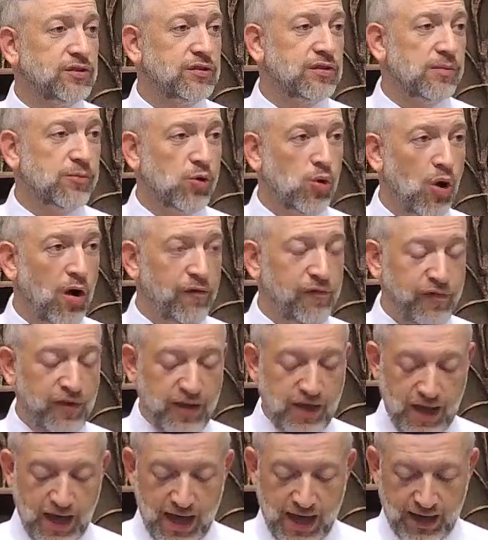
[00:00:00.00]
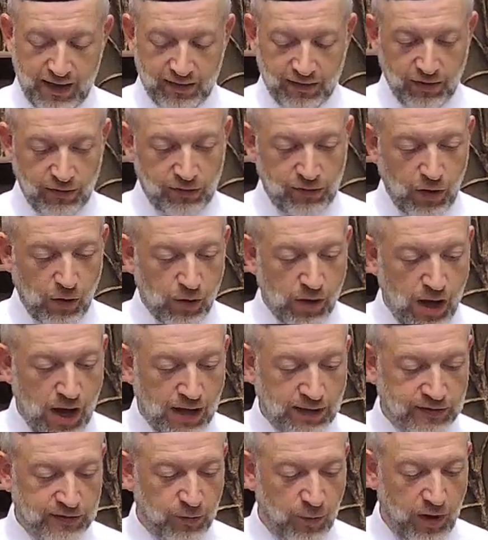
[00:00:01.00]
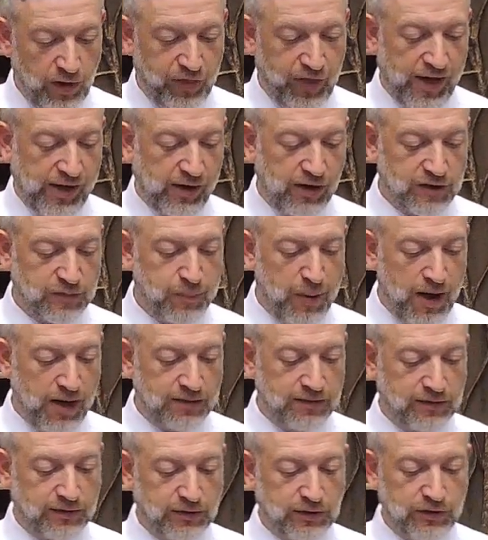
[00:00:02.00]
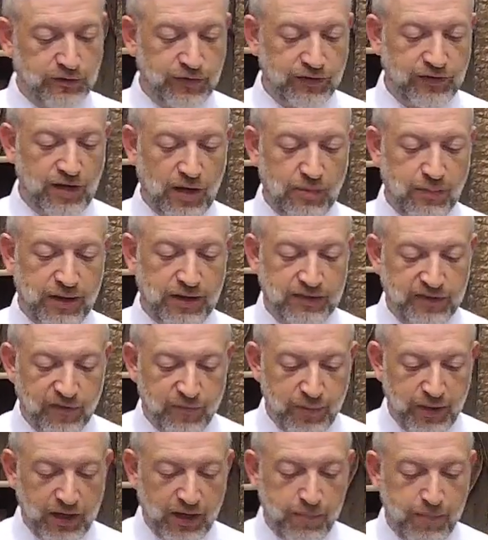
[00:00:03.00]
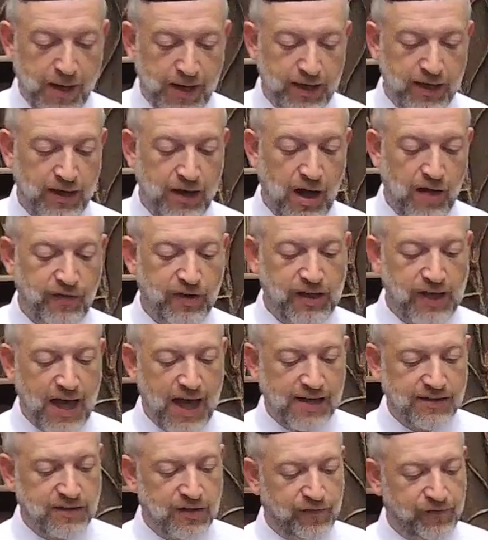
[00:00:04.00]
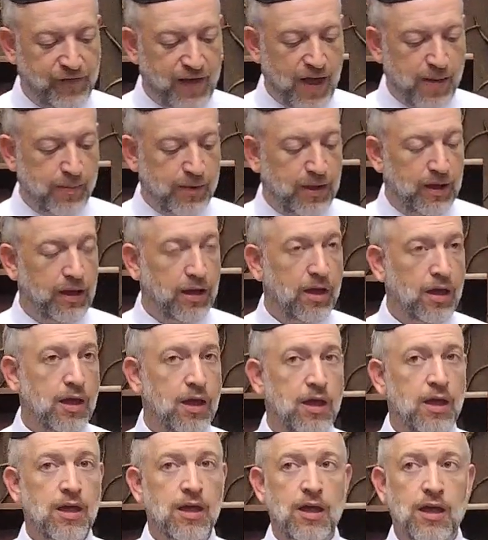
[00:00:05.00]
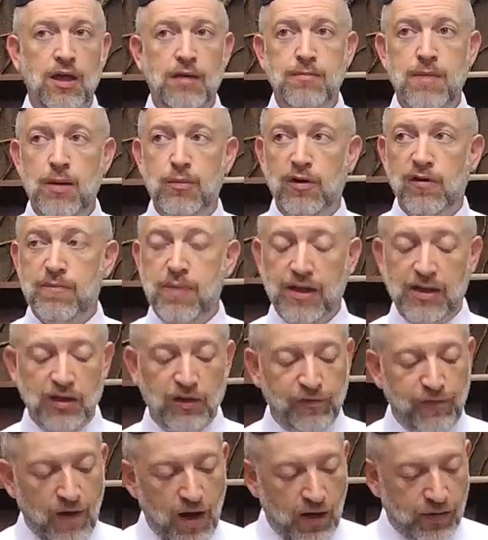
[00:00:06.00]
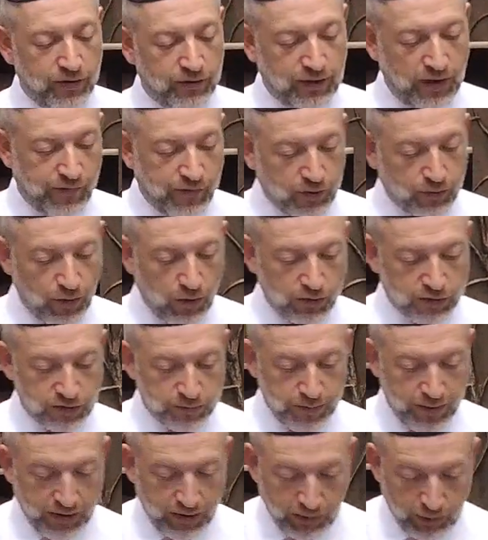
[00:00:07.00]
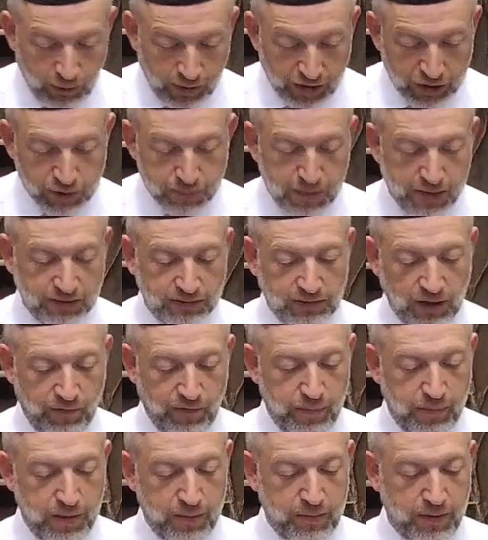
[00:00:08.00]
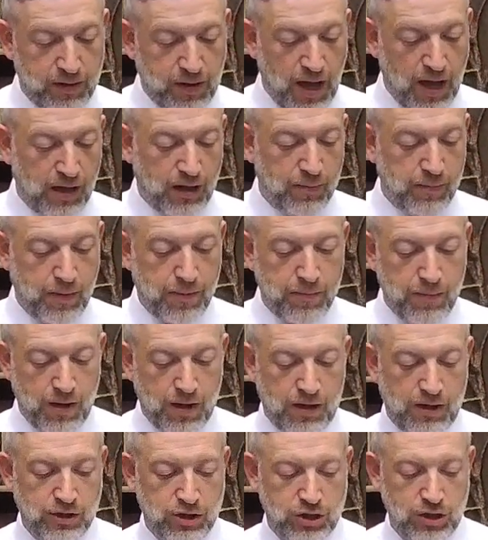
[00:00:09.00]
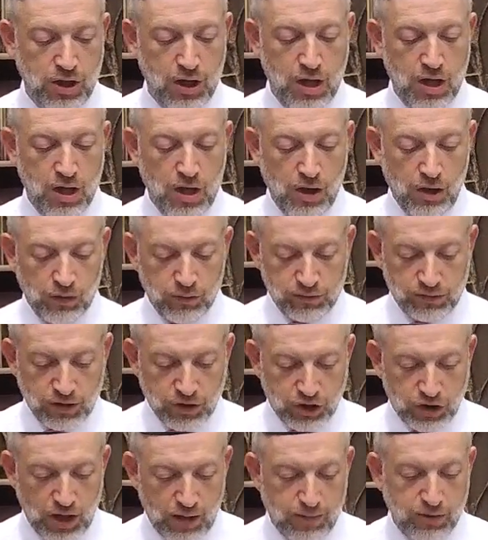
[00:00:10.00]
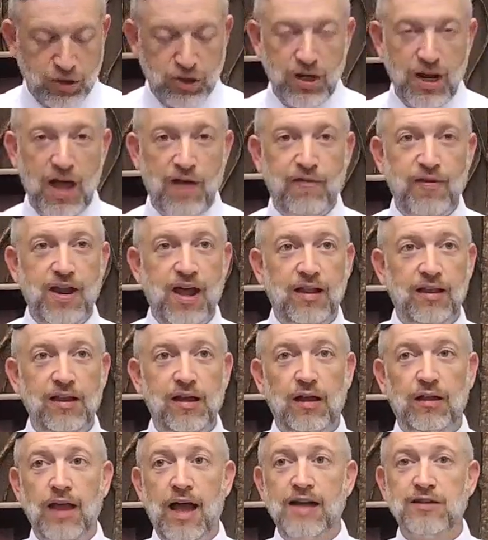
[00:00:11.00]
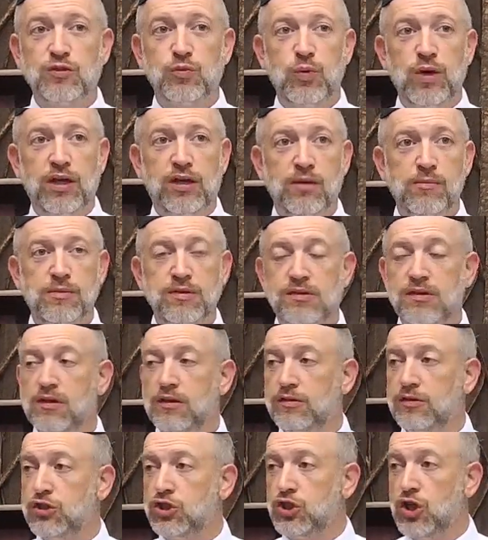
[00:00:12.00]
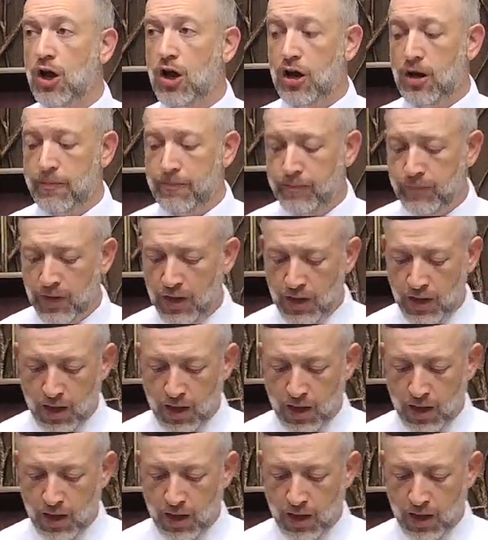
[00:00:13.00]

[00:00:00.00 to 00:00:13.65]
to some coffee and donuts. I want to thank our sponsors for 10 minutes of meaning, Becky and Avi Katz and family. In memory of Becky's father, David Grossman, Lidu Nishmas, David ben Menachem Manish, whose neshama should have an aliyah. Last week in Mesilas Yesharim,